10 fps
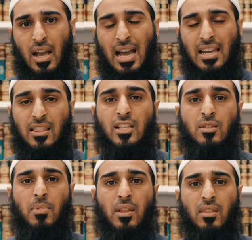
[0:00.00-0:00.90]
And in
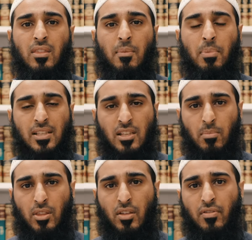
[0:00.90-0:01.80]
this month, the blessed
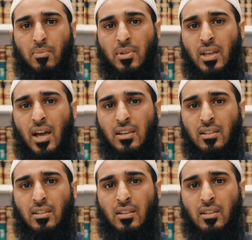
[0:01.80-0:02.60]
month of Ramadan,